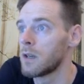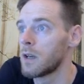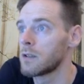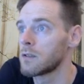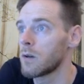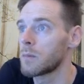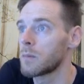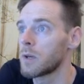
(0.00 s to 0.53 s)

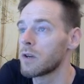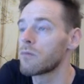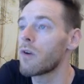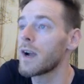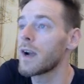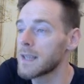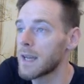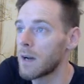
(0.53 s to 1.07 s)
so I'm going to
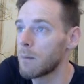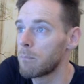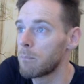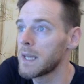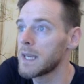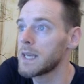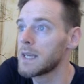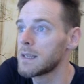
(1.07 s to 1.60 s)
write down
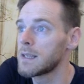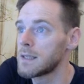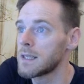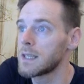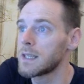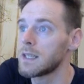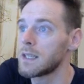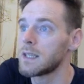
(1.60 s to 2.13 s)

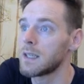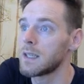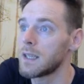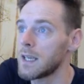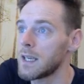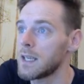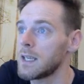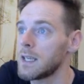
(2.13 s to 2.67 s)

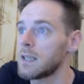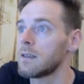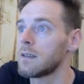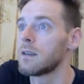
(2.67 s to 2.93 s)
BDE,